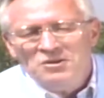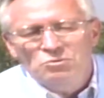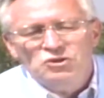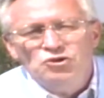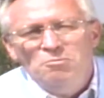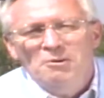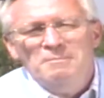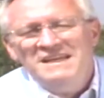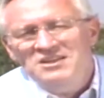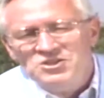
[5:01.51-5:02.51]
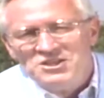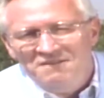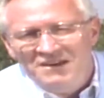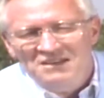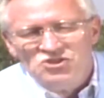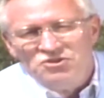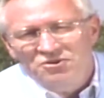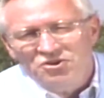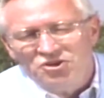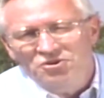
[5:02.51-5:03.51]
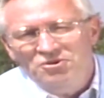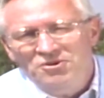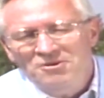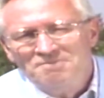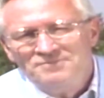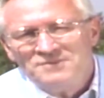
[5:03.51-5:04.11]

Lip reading: There were two momentous events that occurred.